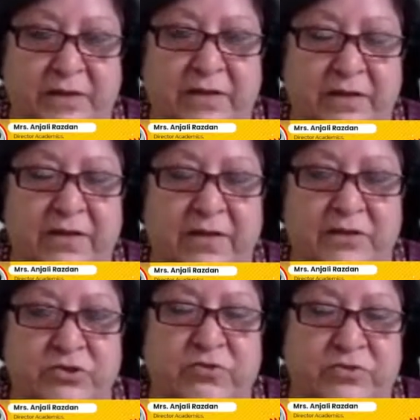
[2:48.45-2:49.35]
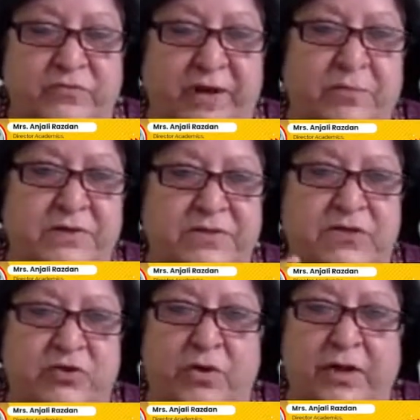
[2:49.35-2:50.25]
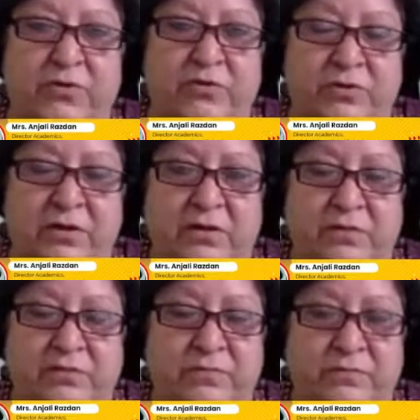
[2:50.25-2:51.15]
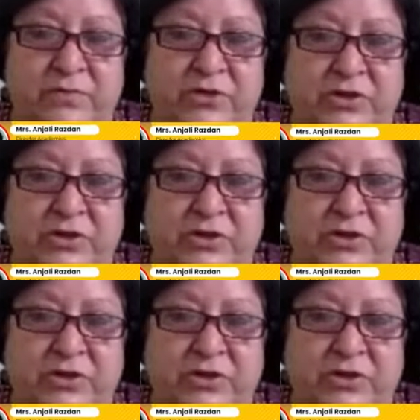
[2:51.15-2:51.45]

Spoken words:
That so is one person talking to the